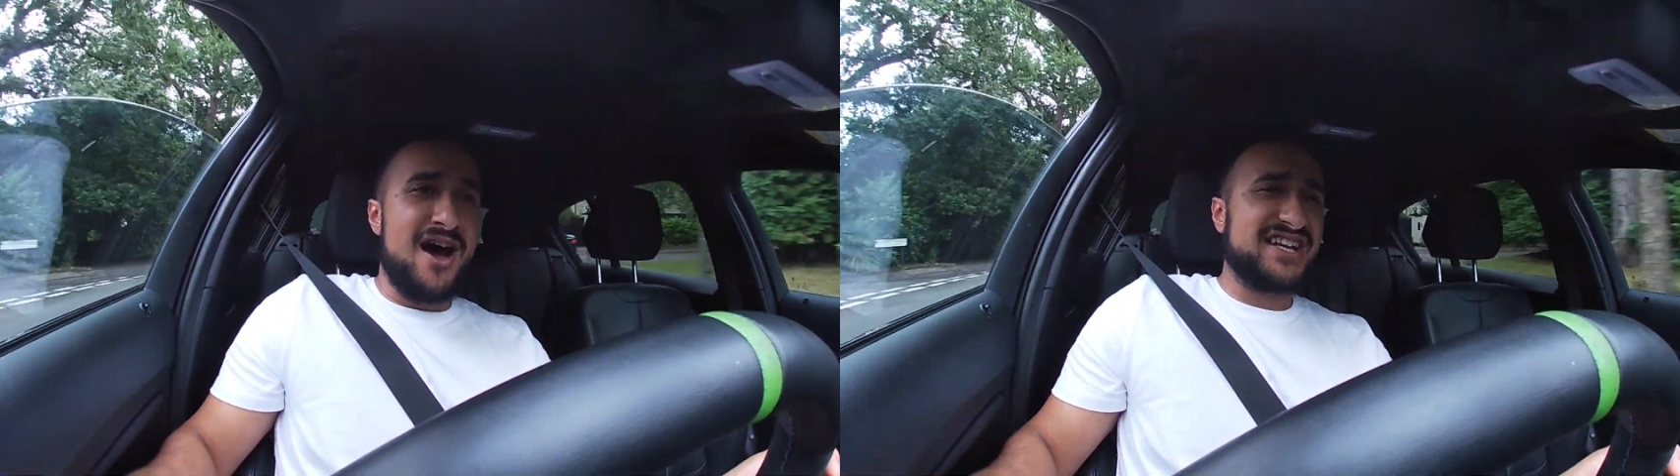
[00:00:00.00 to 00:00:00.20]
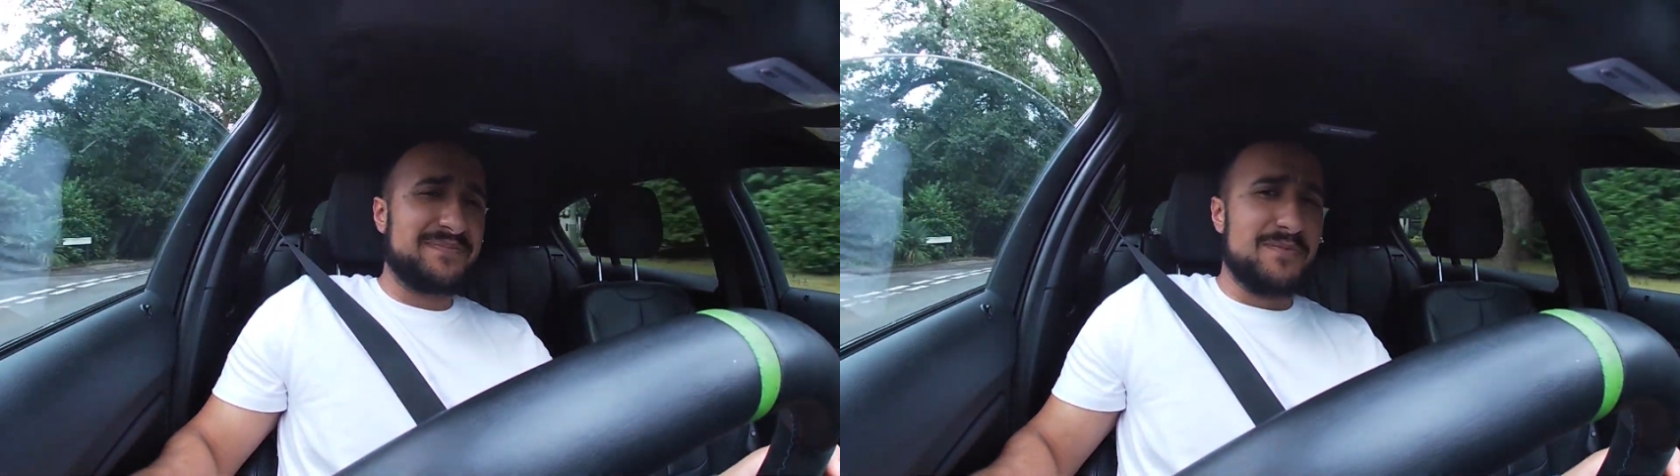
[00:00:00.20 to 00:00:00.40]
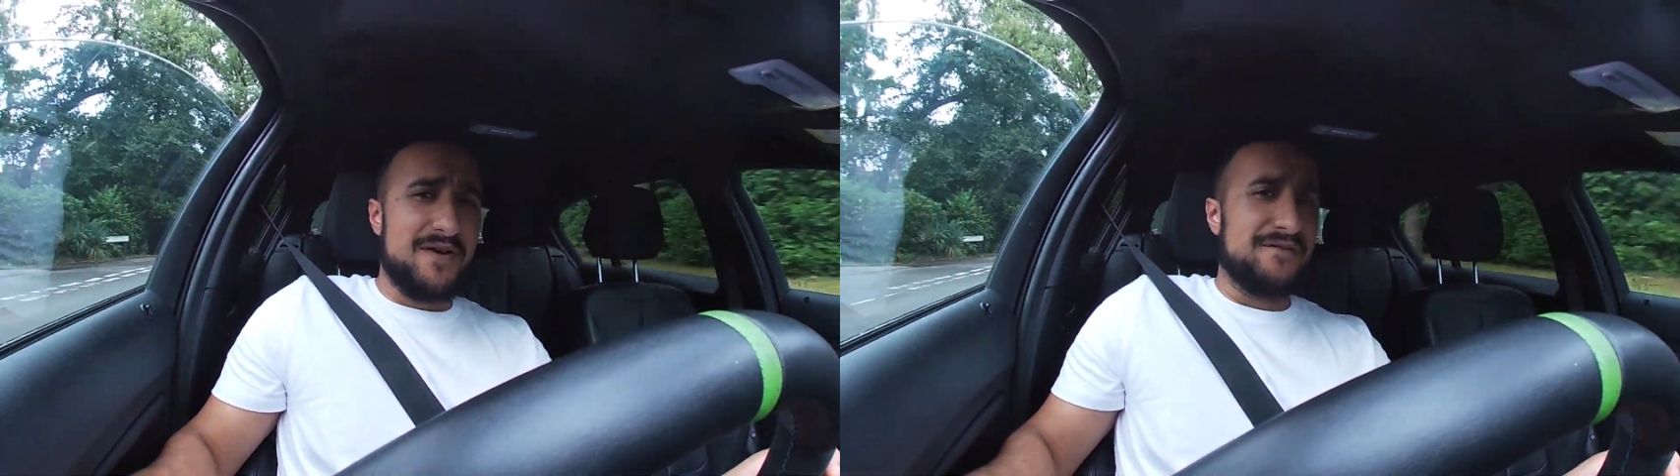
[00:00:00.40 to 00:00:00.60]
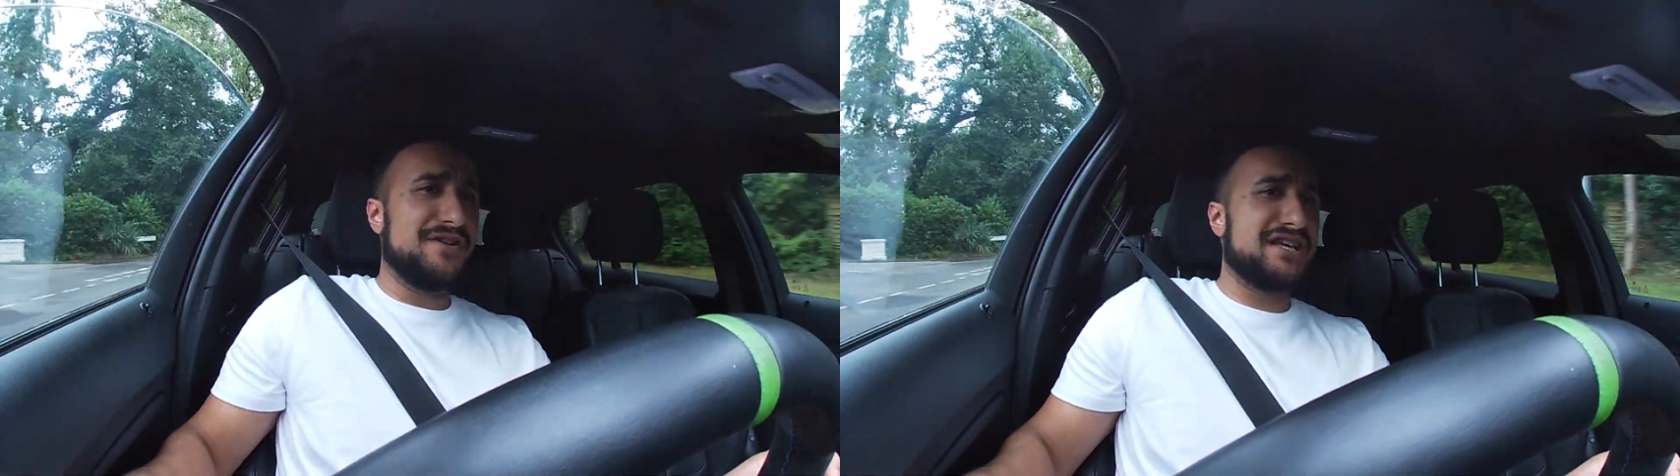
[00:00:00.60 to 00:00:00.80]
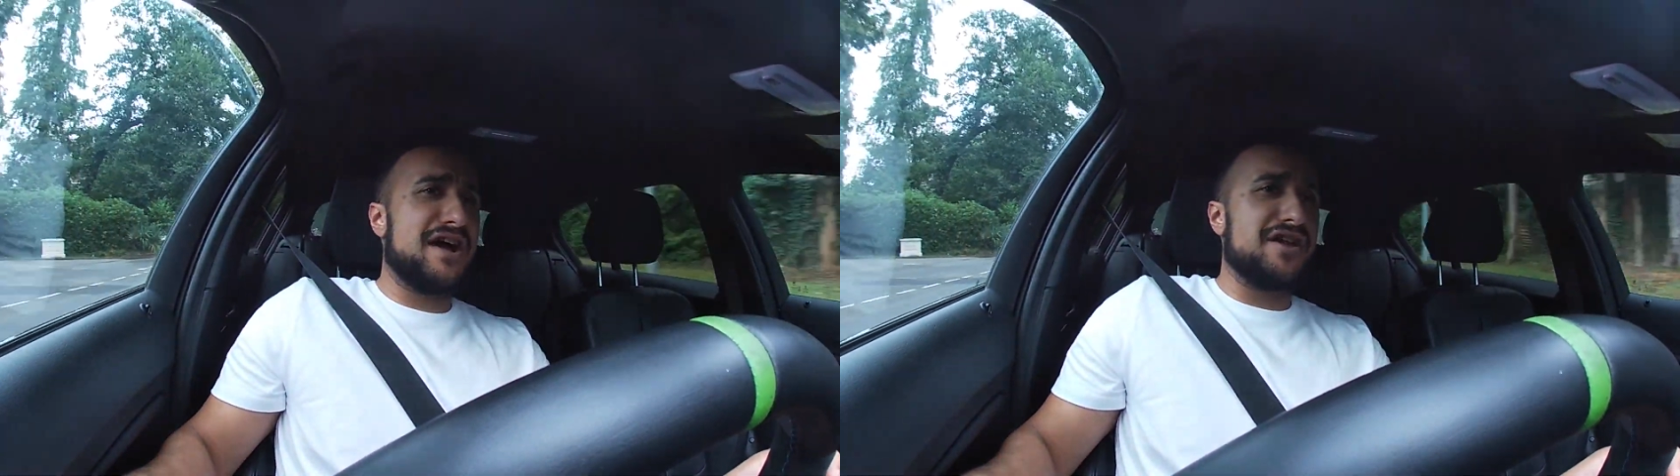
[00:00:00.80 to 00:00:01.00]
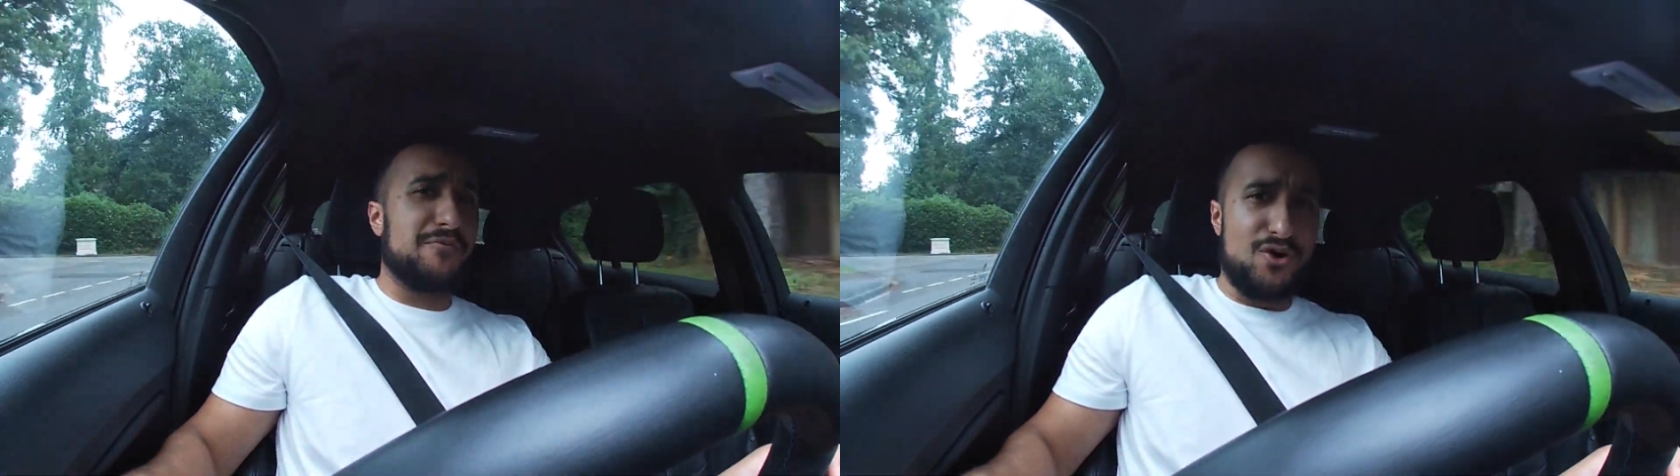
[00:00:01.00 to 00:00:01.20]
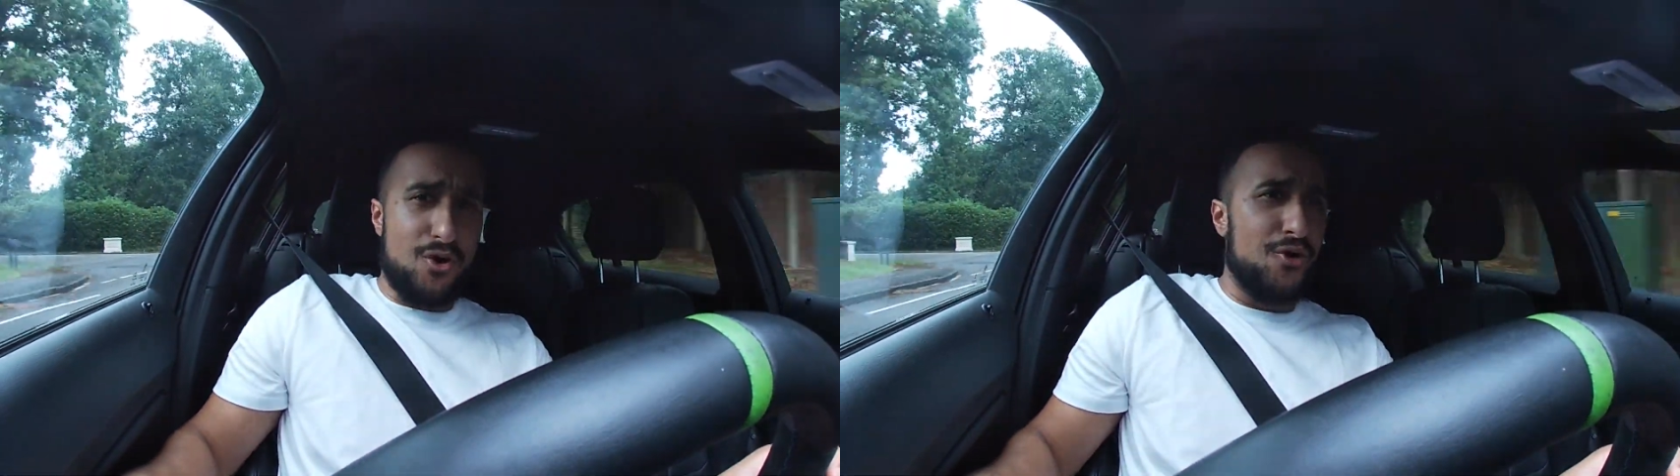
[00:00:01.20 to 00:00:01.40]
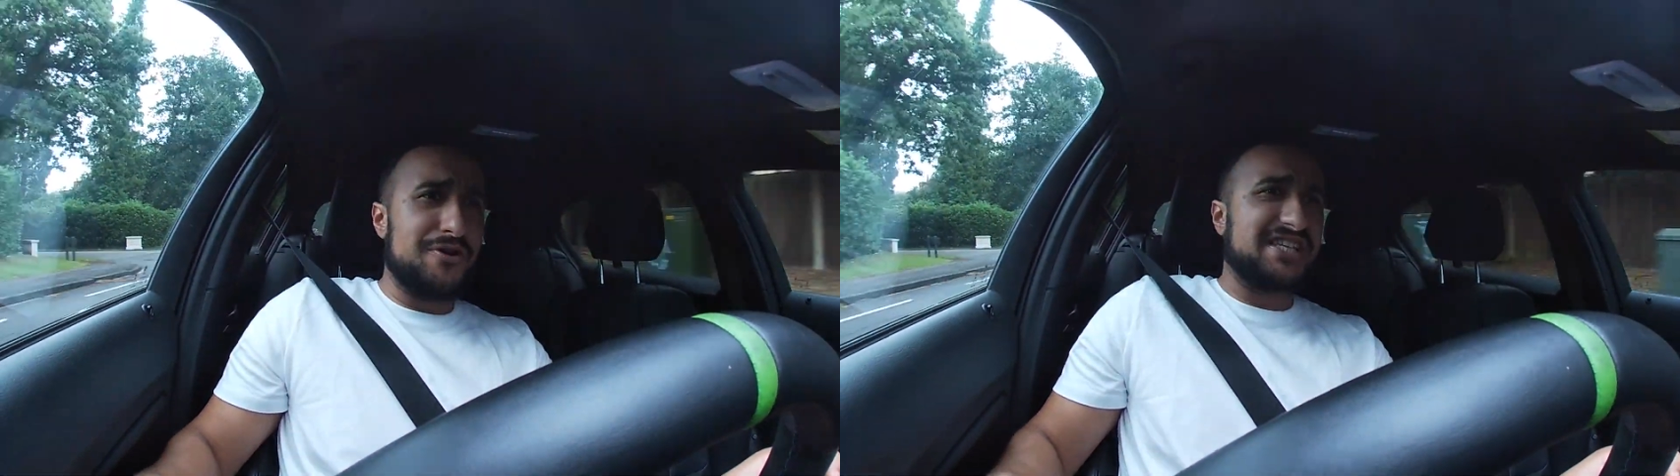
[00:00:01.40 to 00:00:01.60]
hardly put my foot down and we're
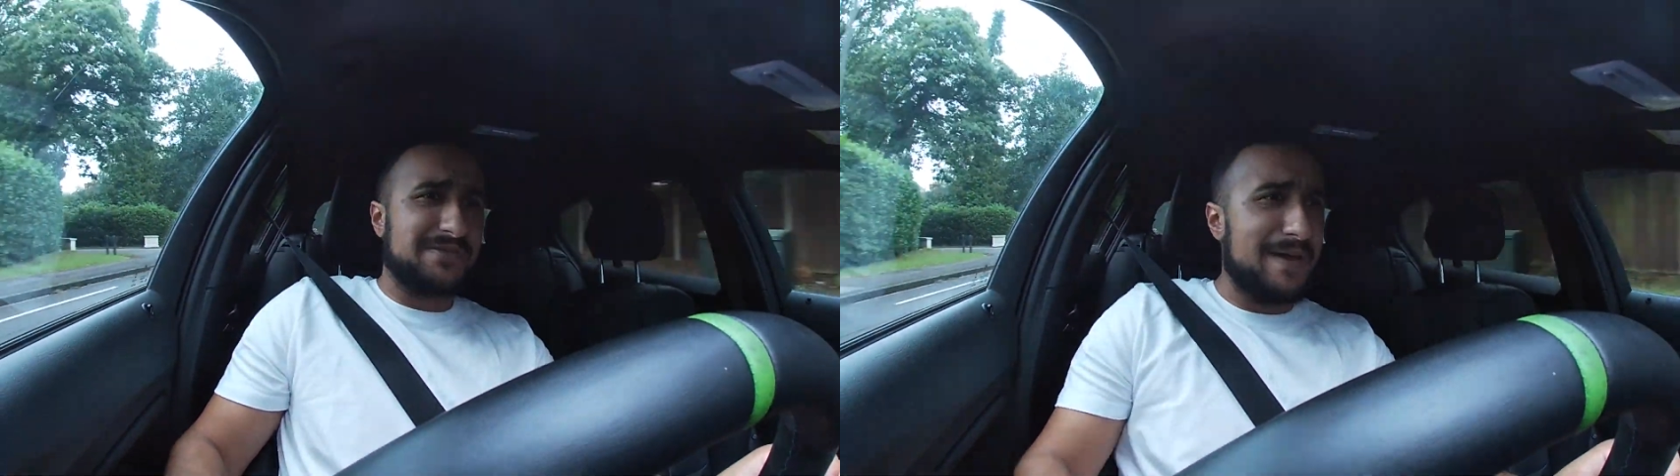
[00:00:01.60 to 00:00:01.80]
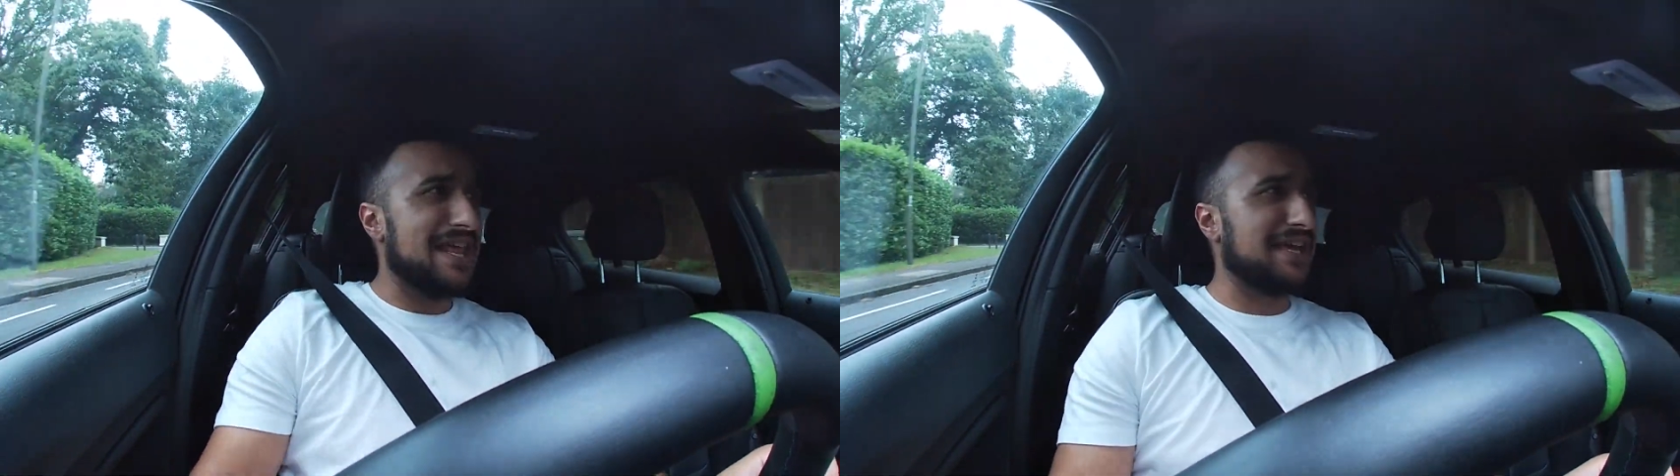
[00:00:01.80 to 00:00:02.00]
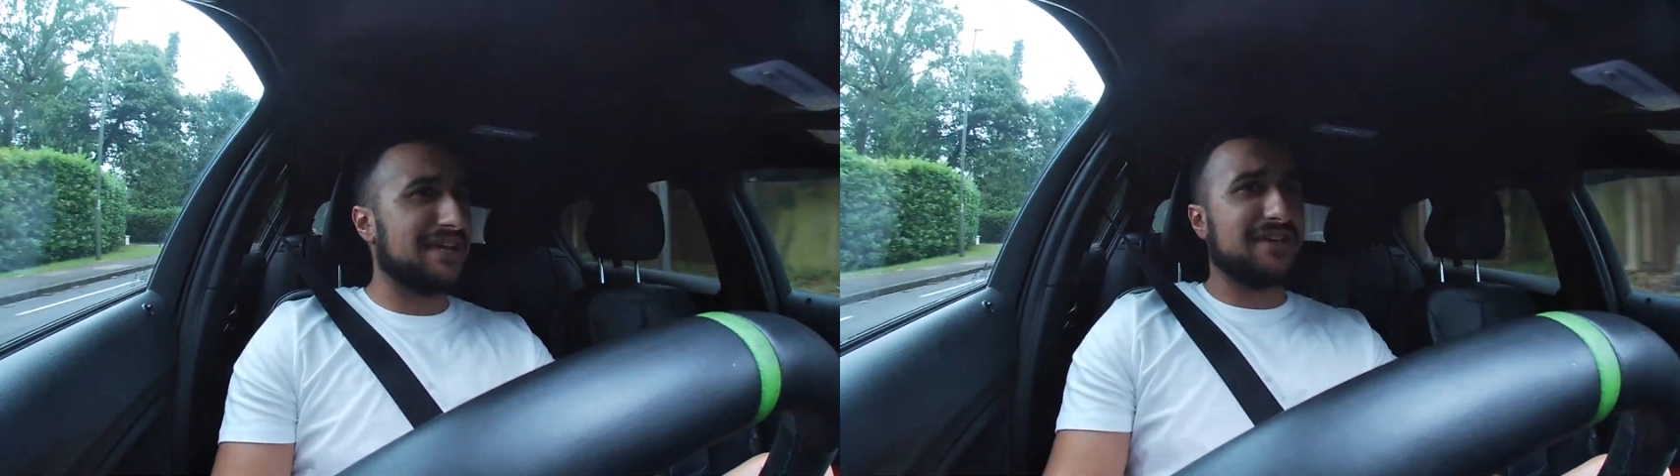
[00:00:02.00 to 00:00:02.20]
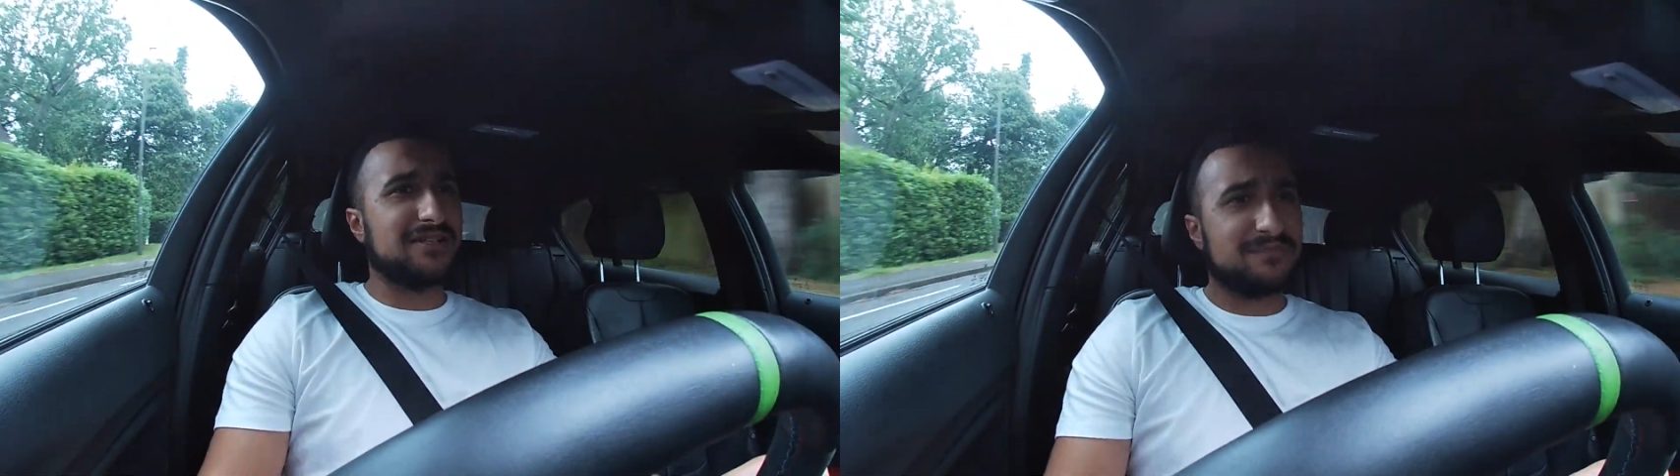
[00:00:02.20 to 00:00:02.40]
already spinning,